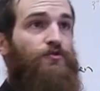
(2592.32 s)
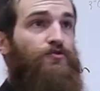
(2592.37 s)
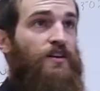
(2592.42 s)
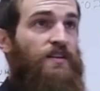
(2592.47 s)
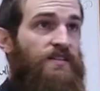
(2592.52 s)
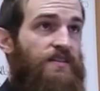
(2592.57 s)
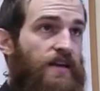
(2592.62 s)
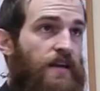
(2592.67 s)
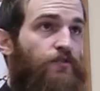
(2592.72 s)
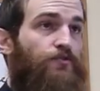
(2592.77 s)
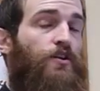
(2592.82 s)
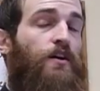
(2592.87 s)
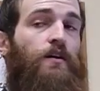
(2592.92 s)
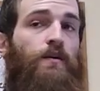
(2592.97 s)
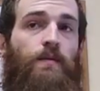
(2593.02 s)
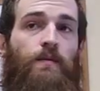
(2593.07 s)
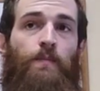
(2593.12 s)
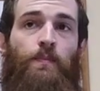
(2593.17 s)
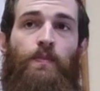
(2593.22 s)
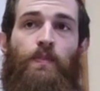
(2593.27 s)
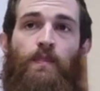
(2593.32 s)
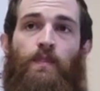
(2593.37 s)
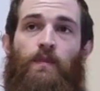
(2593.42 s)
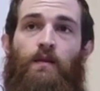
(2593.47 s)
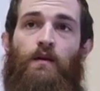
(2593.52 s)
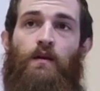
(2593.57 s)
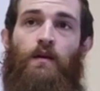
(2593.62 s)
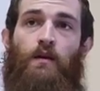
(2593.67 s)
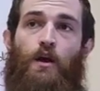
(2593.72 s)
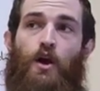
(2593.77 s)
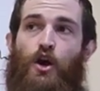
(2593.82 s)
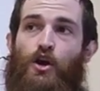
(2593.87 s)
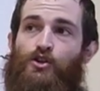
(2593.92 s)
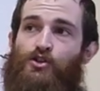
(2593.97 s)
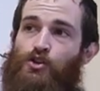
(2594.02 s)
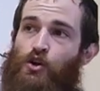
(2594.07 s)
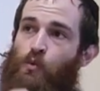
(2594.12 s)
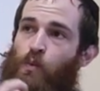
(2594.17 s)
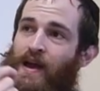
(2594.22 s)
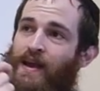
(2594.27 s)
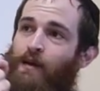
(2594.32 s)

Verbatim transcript: cetera, et cetera. So